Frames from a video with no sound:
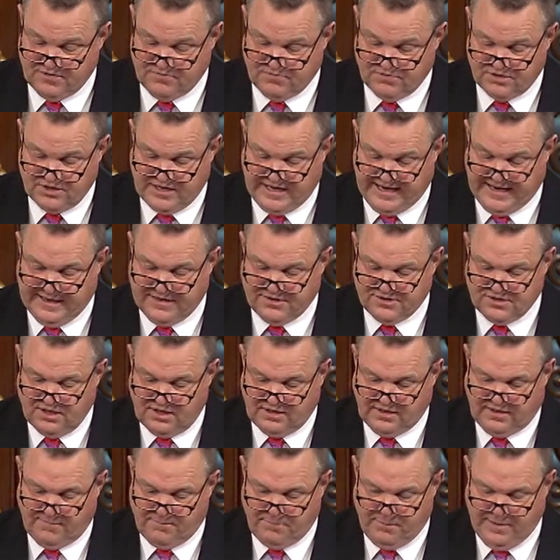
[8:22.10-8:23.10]
was
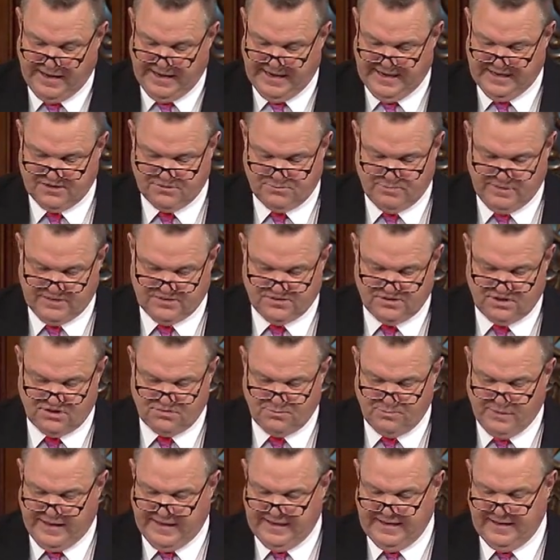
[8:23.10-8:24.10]
canceled and pay has been
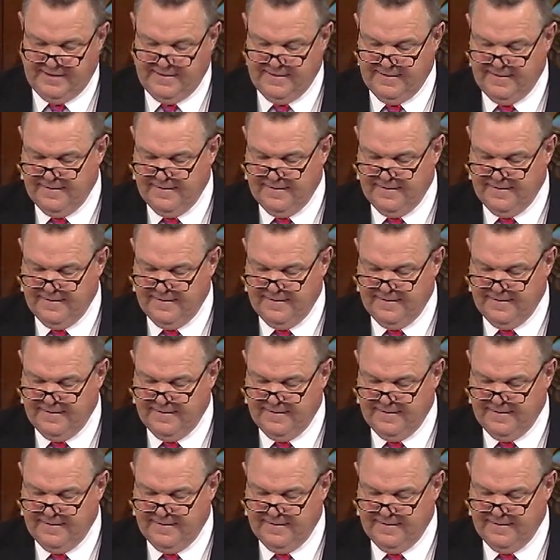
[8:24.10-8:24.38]
suspended